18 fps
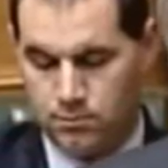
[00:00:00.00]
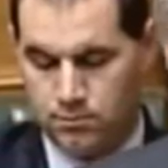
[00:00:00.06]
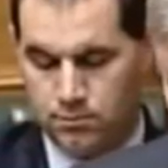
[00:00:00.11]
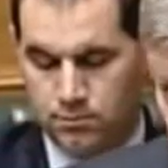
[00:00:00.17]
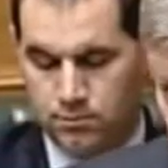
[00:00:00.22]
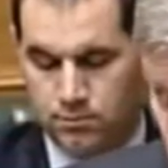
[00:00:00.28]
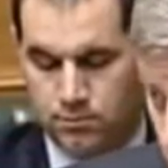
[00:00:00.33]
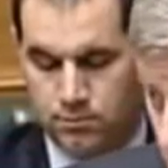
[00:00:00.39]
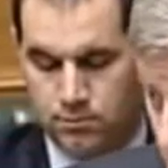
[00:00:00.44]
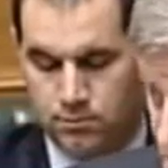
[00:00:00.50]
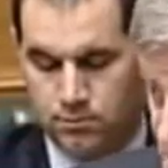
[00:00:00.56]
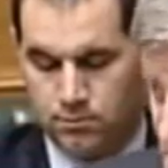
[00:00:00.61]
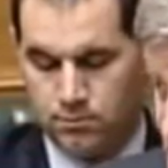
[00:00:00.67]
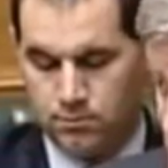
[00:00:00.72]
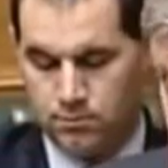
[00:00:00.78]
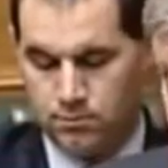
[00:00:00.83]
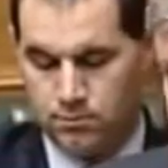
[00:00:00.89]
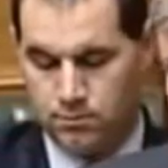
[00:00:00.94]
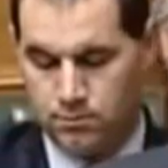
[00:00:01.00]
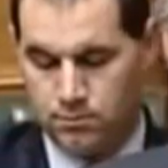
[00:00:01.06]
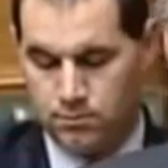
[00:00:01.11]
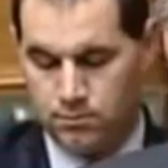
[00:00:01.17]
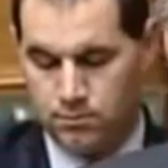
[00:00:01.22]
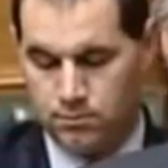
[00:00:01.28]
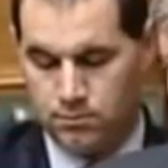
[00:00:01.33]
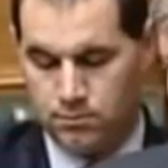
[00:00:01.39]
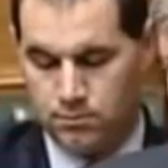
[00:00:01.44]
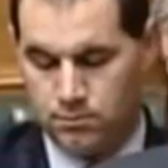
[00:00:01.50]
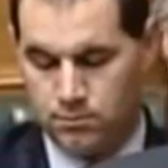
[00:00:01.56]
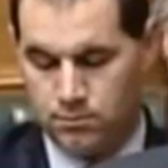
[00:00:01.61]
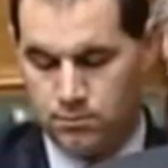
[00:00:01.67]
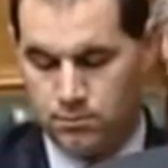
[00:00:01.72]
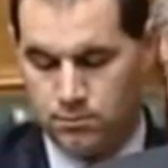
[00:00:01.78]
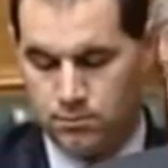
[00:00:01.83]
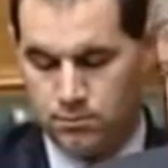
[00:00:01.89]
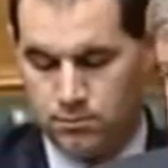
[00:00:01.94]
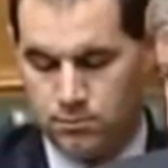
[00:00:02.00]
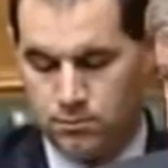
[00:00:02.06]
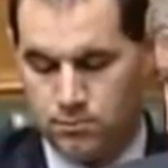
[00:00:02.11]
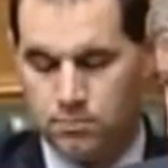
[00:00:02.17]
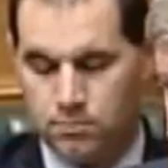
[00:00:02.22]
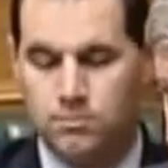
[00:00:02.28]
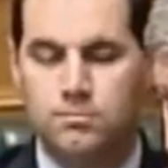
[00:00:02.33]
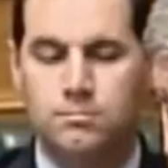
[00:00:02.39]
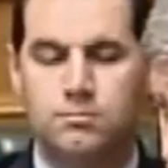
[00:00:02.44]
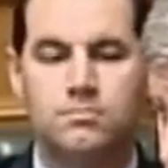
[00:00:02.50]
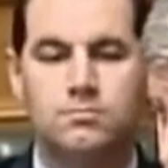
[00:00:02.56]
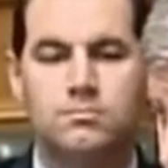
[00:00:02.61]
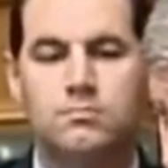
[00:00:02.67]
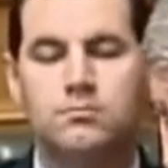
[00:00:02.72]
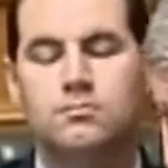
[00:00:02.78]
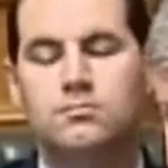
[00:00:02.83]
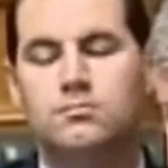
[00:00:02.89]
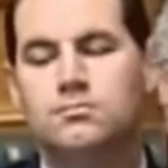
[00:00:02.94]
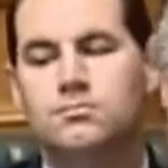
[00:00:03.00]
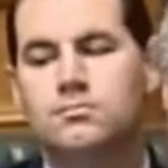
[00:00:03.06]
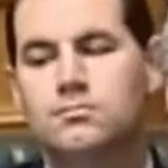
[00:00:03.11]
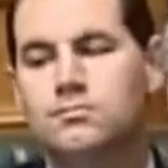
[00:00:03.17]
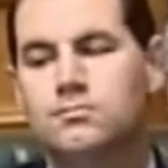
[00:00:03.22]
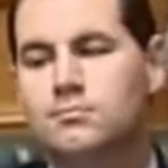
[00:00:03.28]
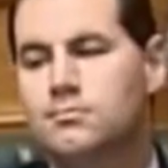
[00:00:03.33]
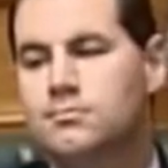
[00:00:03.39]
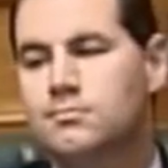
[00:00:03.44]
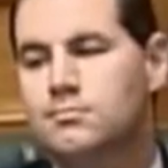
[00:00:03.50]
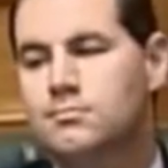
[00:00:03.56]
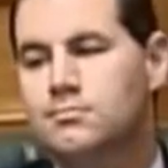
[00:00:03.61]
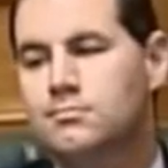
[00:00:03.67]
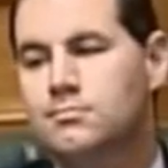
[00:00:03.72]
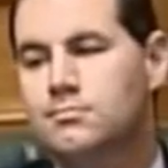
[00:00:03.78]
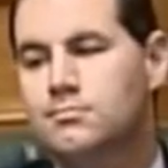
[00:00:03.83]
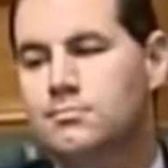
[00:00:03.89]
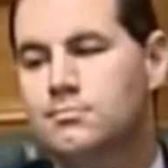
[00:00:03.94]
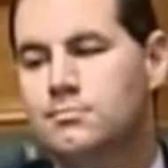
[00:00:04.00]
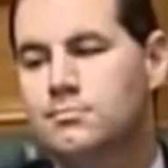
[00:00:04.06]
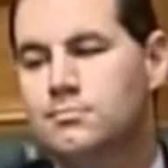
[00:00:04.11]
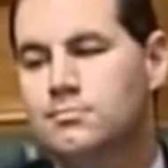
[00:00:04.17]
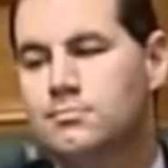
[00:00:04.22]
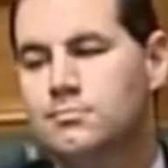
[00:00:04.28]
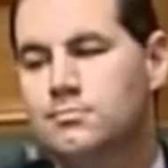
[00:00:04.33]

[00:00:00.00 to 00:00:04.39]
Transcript: This person isn't speaking.